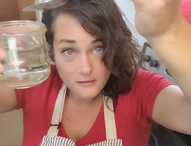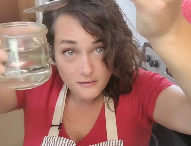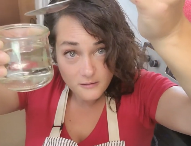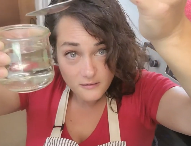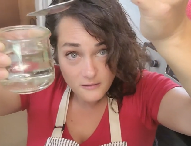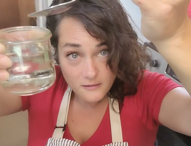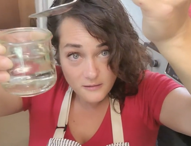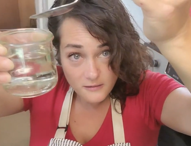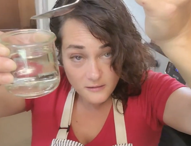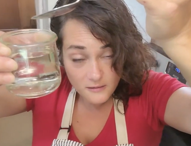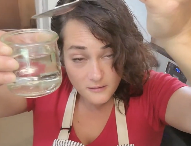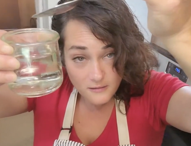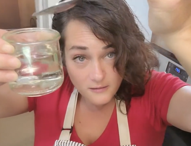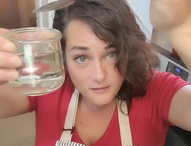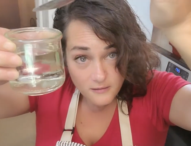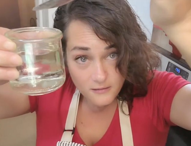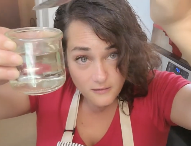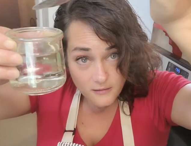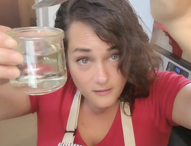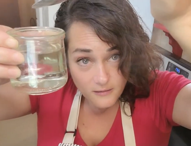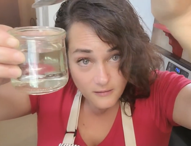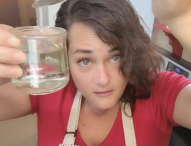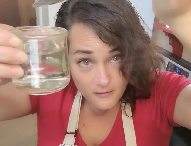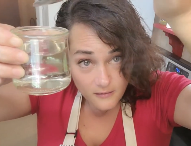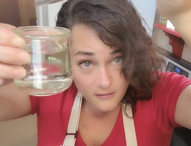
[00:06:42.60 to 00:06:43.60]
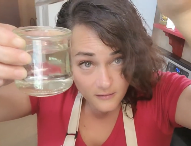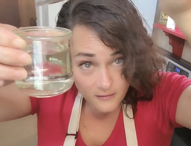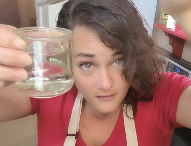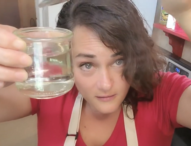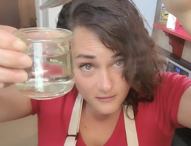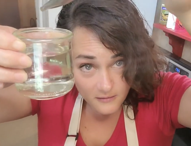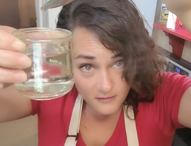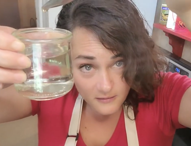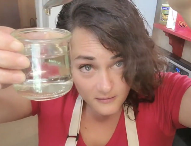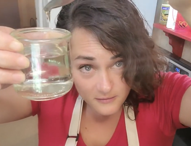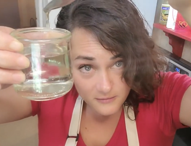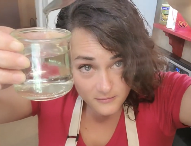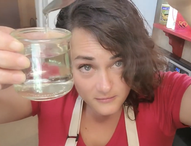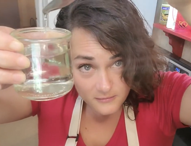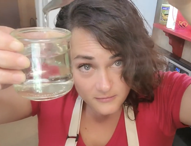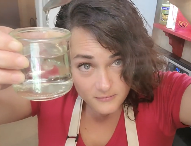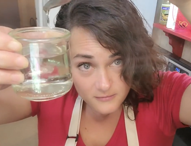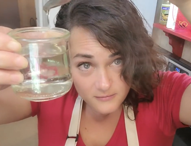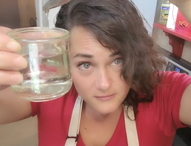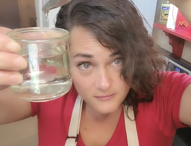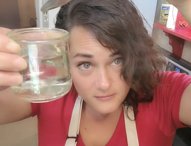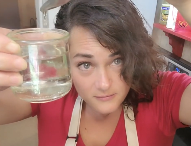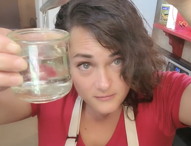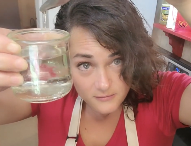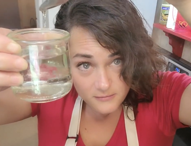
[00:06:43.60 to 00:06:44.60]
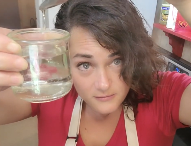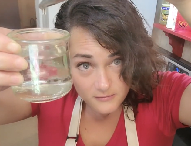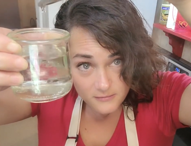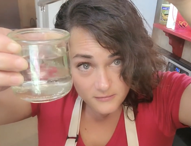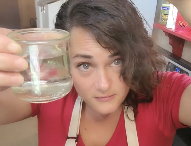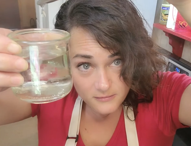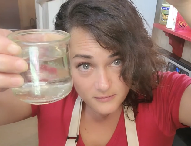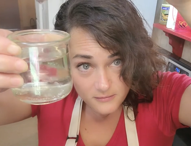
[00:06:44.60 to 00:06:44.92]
Nobody speaks.